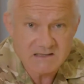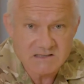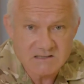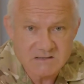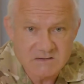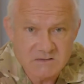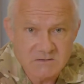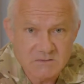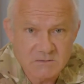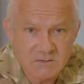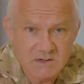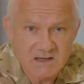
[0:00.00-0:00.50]

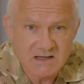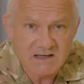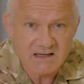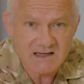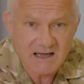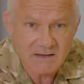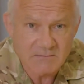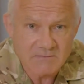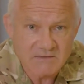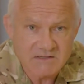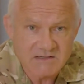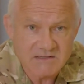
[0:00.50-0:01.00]
to
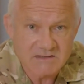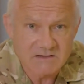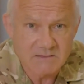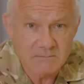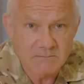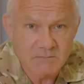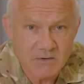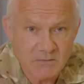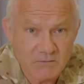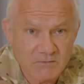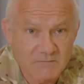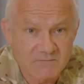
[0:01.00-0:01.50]
encounter
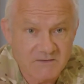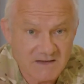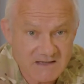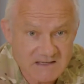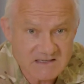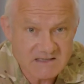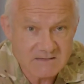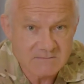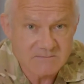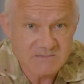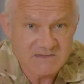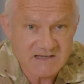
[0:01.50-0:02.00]
both
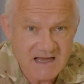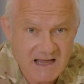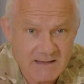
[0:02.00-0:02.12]
victims